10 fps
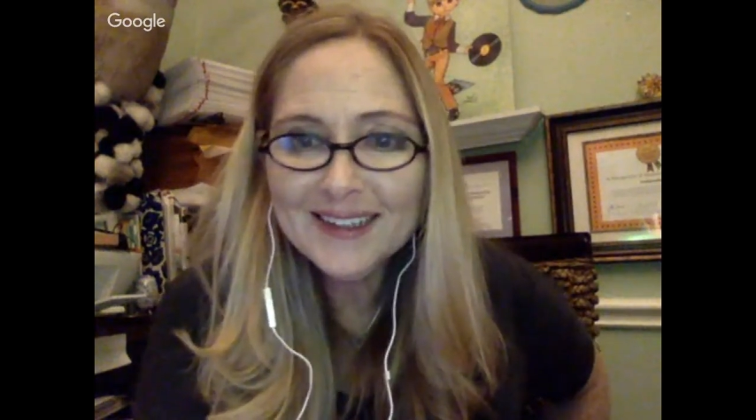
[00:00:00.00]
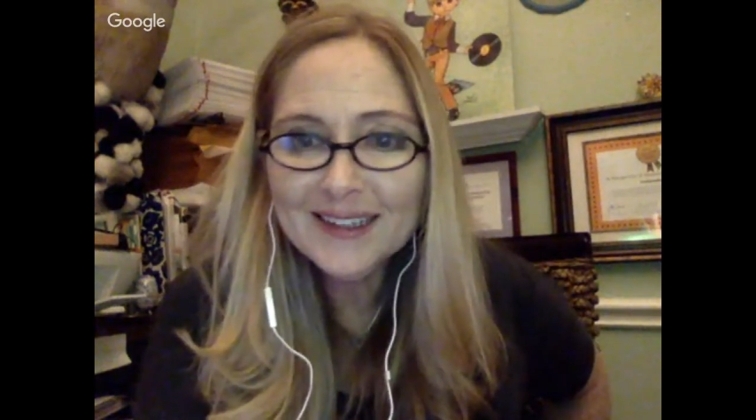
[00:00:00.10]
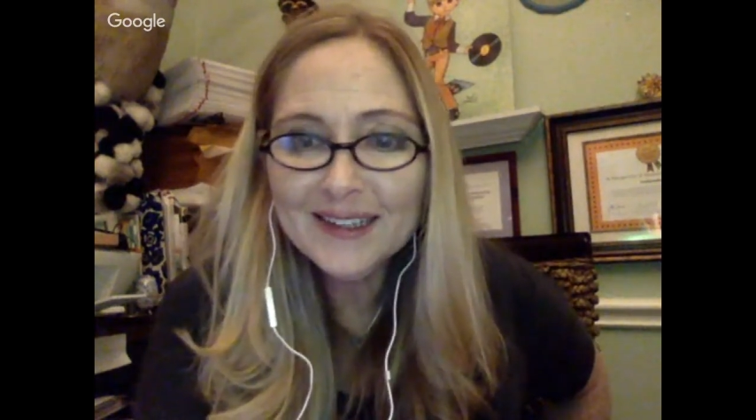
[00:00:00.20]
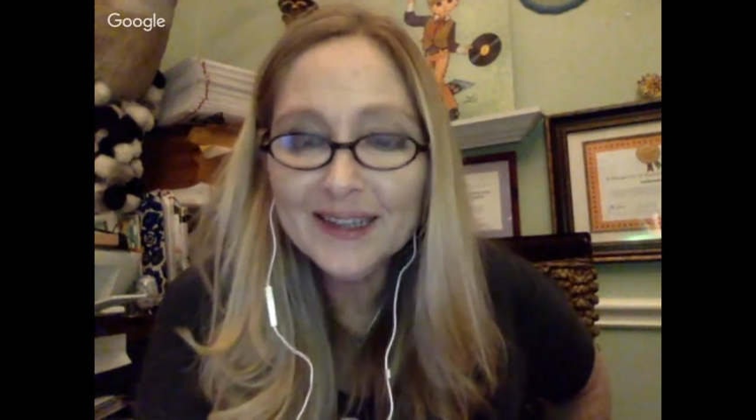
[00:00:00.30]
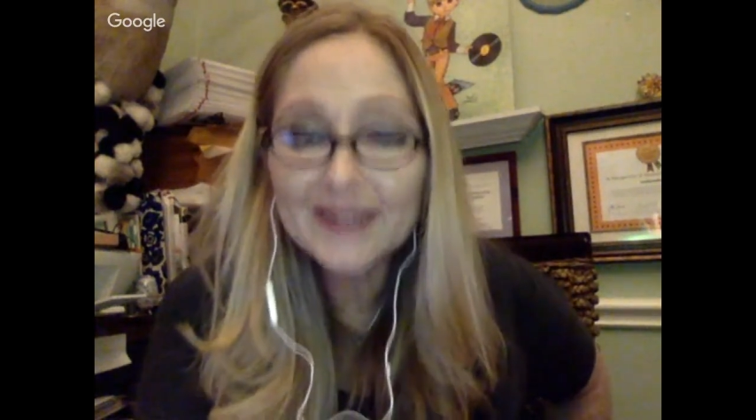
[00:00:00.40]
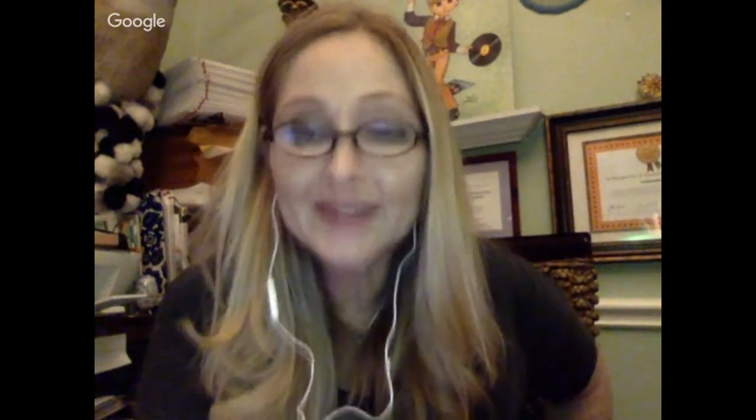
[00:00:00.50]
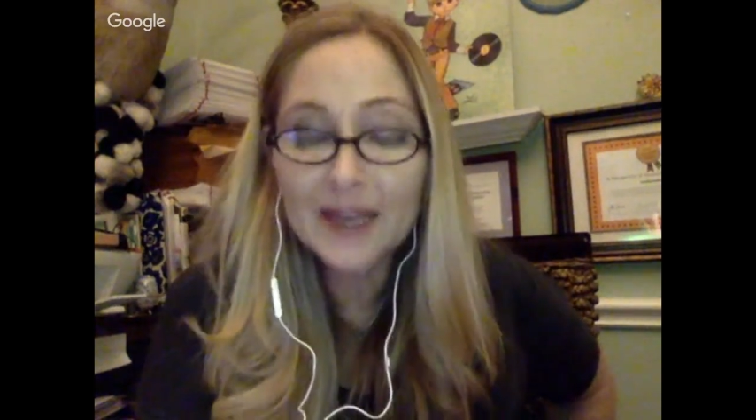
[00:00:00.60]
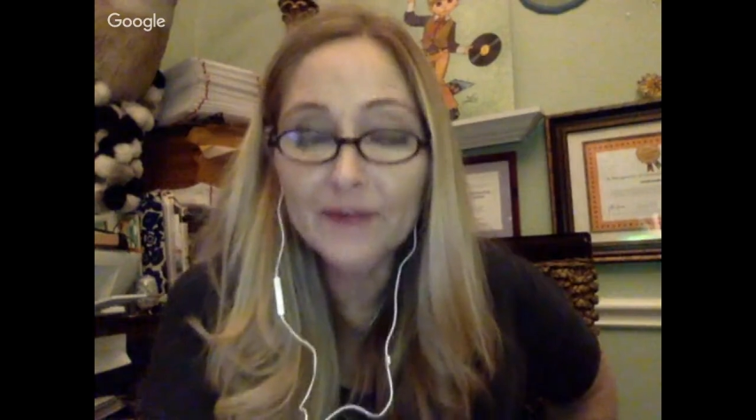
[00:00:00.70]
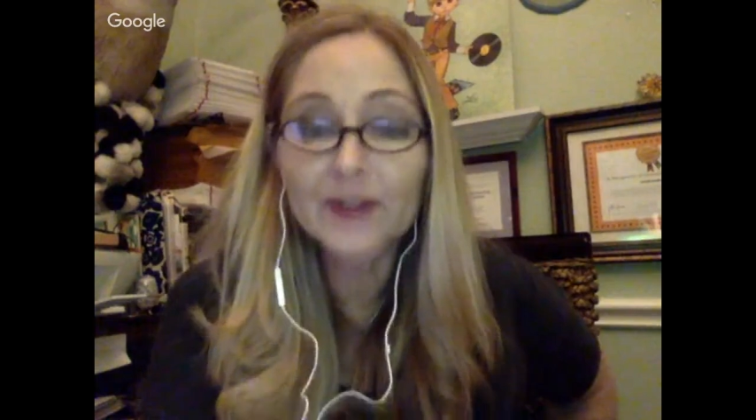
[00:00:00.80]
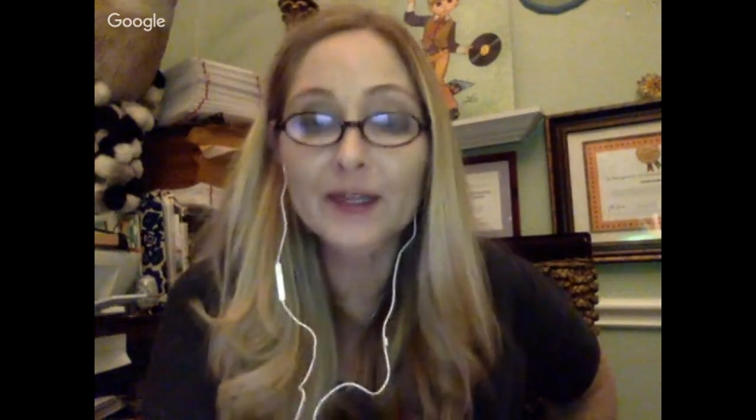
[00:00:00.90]
Yes,
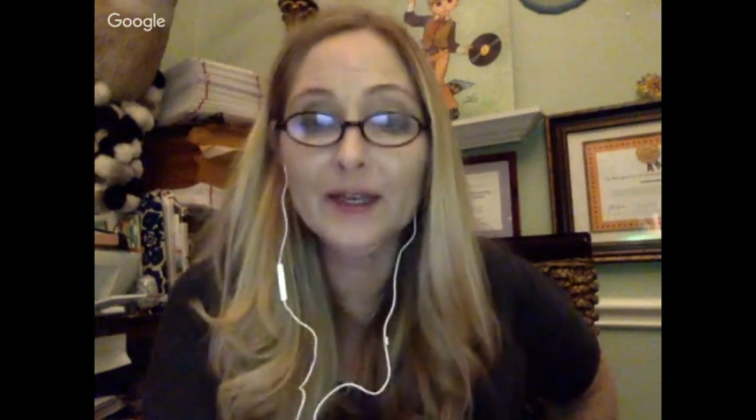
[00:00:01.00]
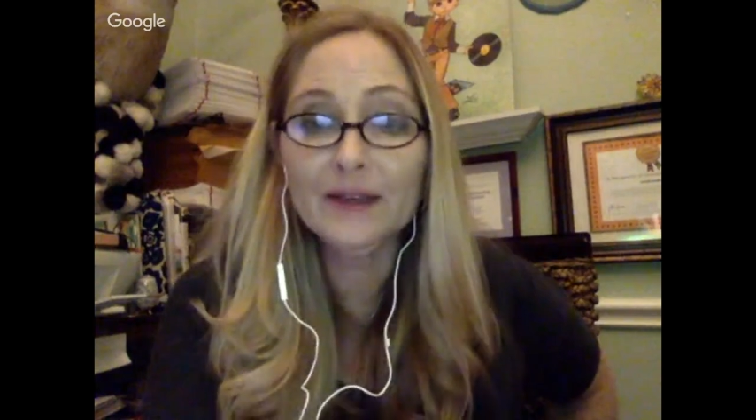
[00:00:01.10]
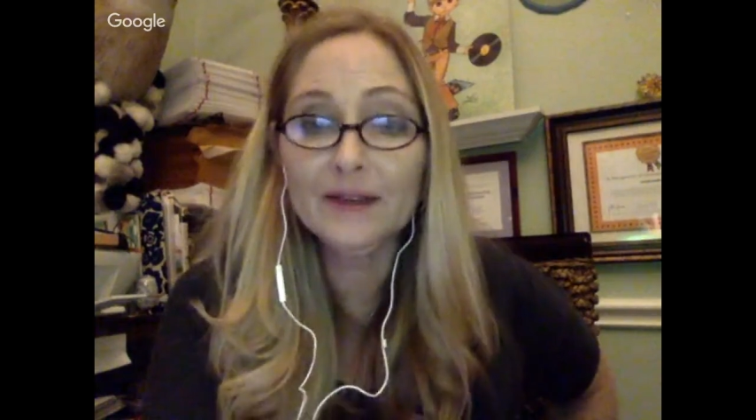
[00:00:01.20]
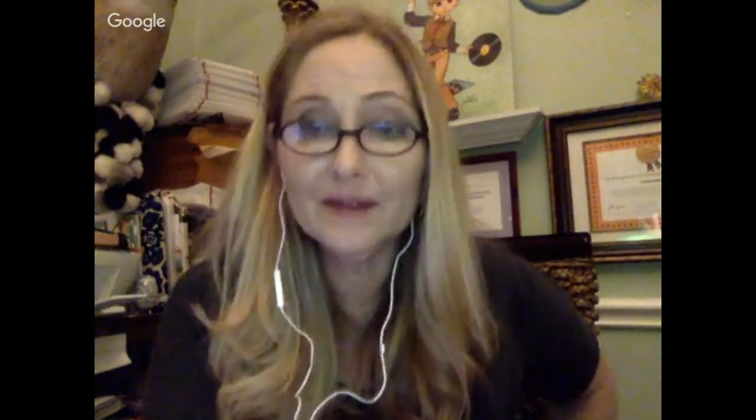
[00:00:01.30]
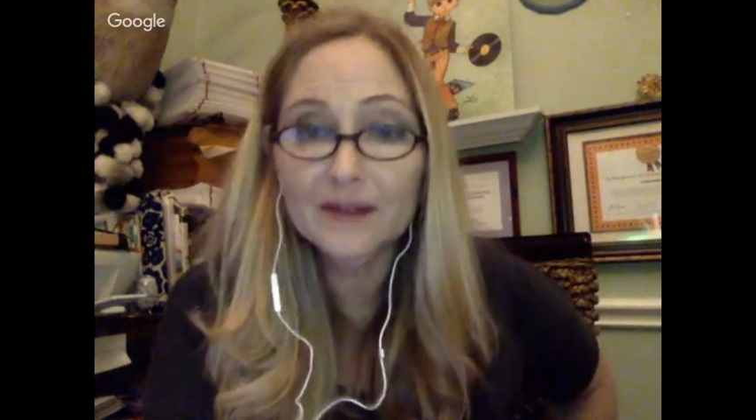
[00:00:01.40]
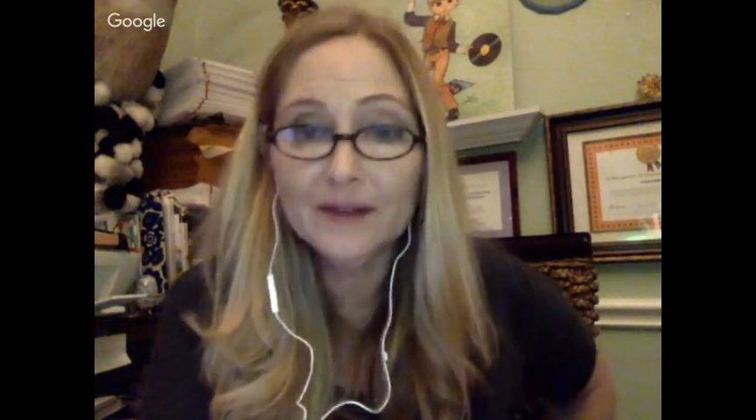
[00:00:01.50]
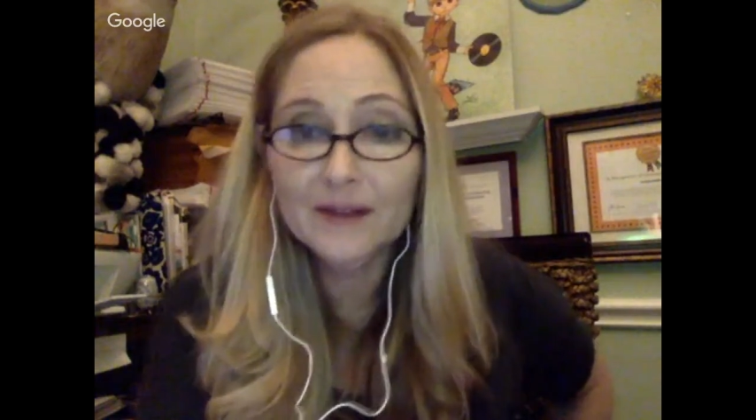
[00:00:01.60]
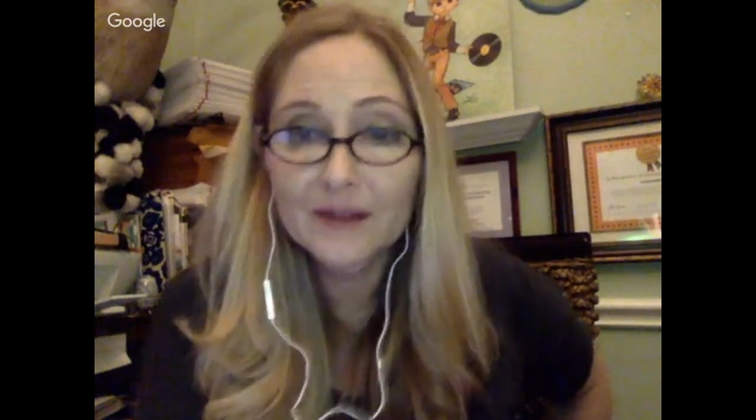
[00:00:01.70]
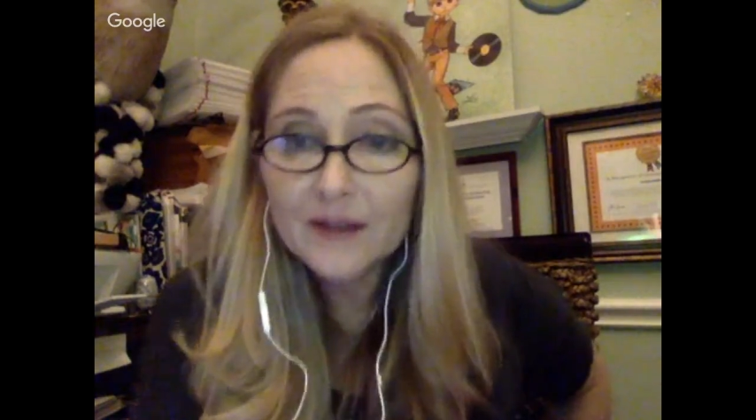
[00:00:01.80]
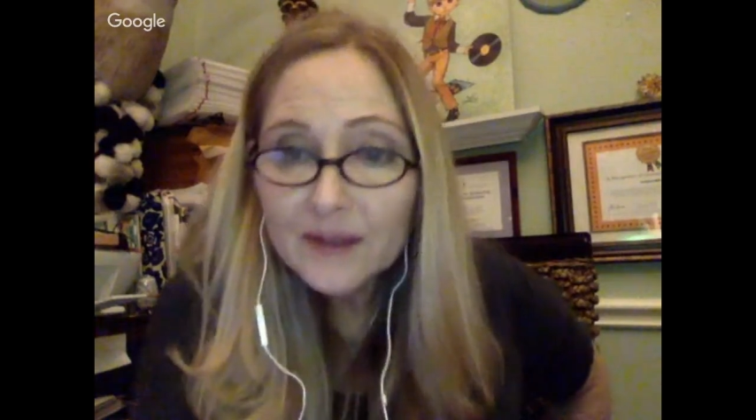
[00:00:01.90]
definitely.
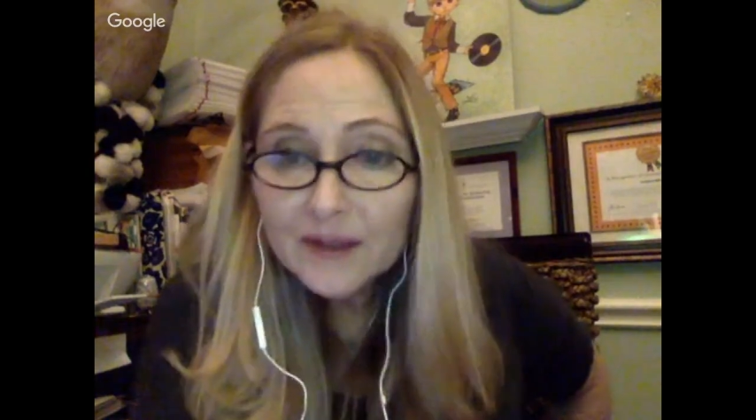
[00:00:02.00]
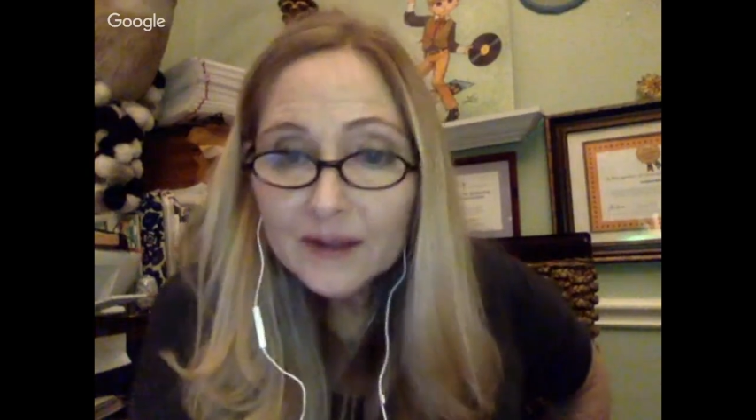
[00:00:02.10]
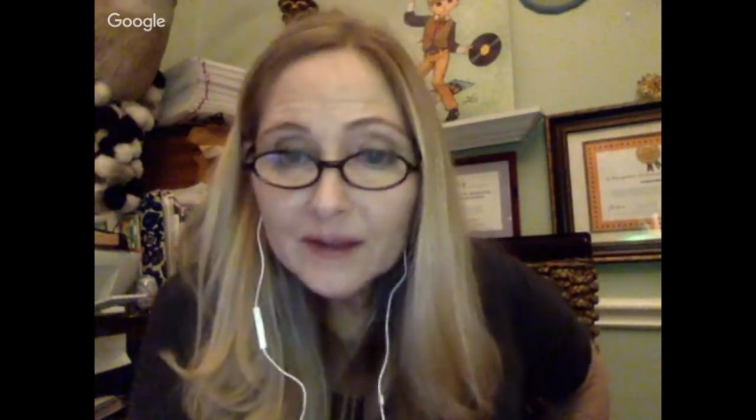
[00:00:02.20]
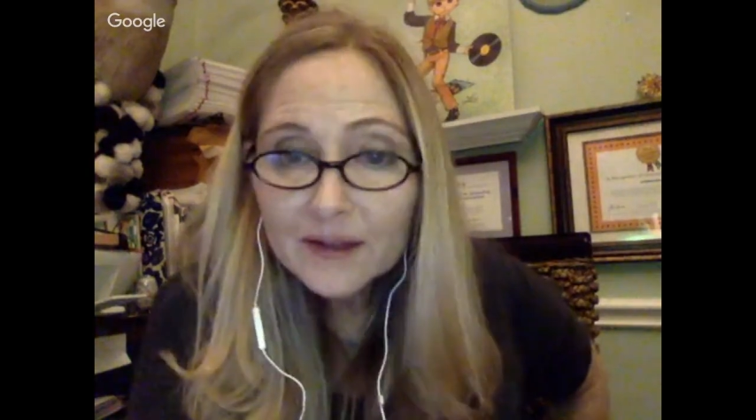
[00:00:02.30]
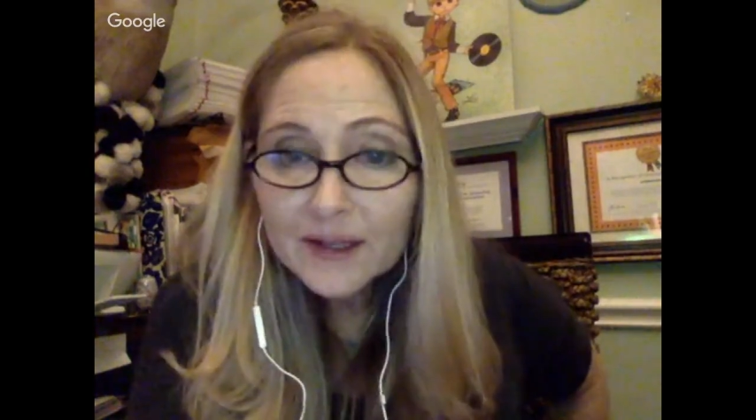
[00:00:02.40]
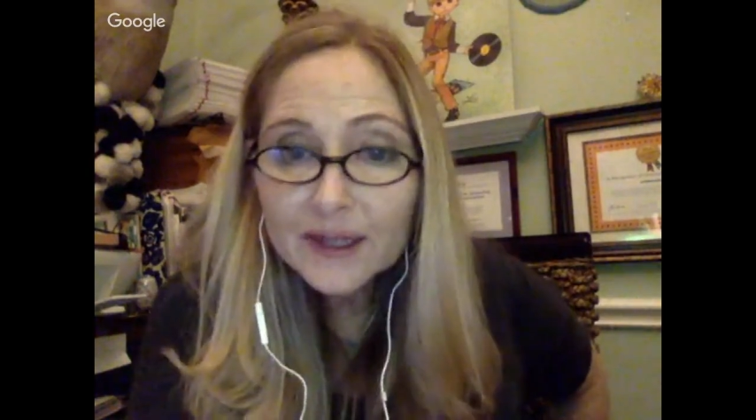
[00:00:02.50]
It